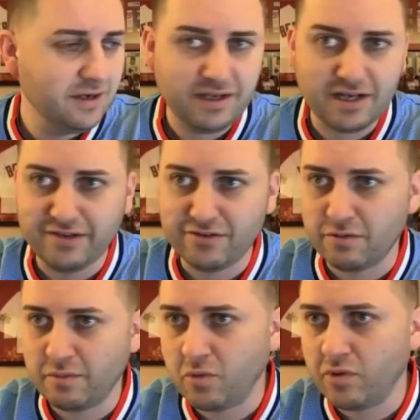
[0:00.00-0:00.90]
guys are
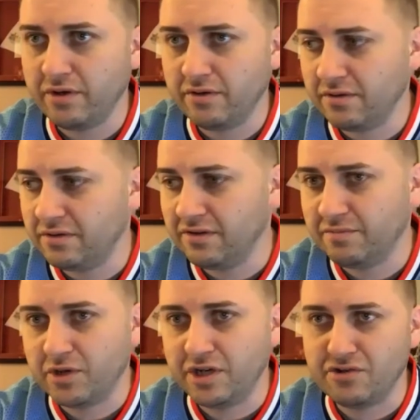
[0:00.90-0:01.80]
reporting to
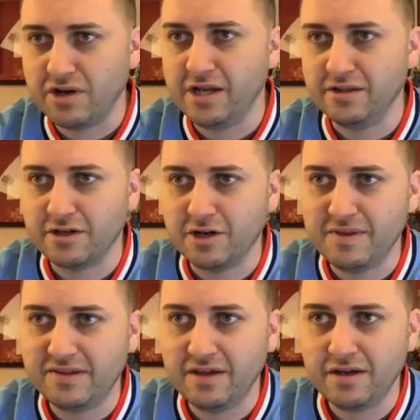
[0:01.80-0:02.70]
spring training, they're going
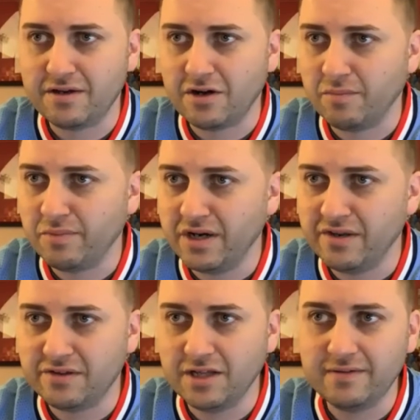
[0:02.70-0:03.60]
to be saying Carp brought
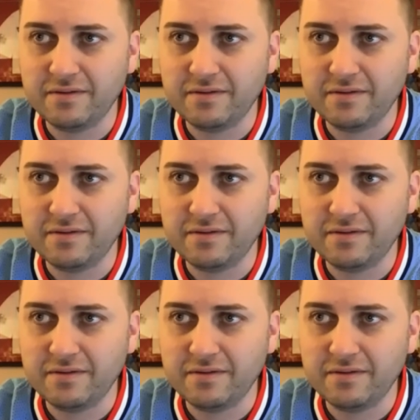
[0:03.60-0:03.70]
his glove.